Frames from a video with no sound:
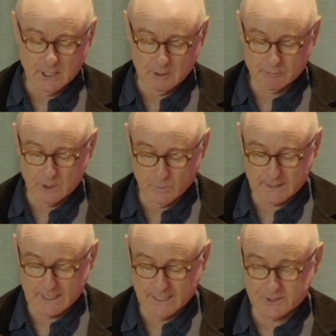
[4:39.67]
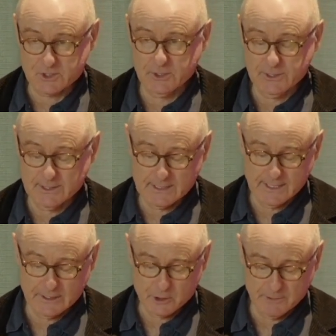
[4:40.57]
a right-wing Andersonian
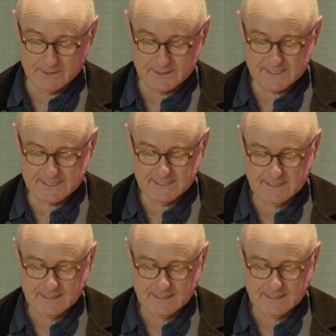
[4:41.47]
anti-communist,